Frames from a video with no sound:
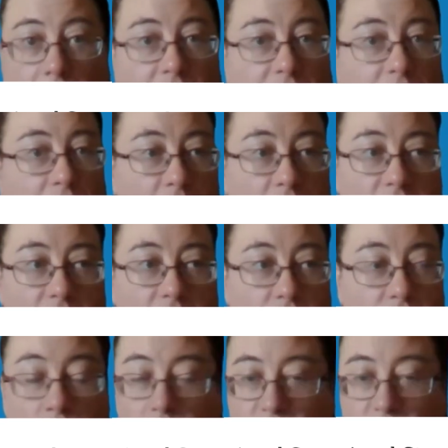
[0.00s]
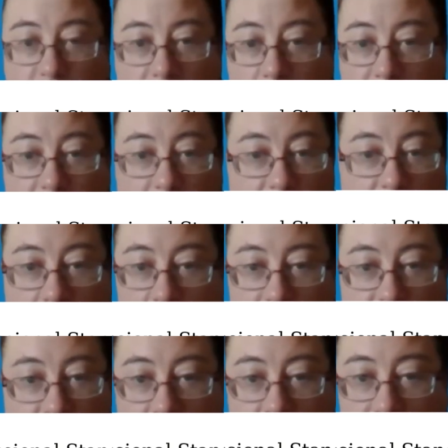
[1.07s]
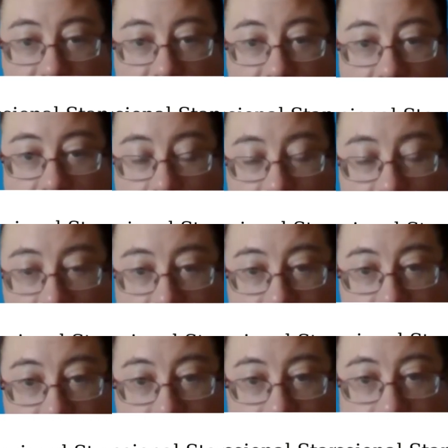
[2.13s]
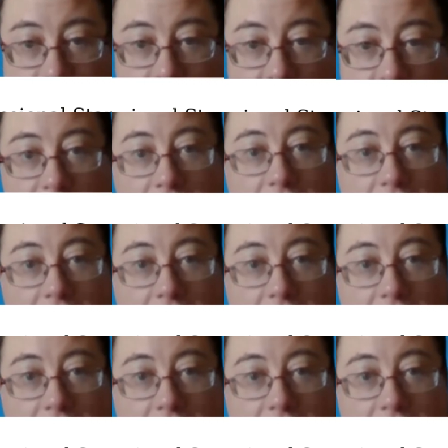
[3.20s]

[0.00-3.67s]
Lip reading: So you'll choose whether you do the start date or the end date,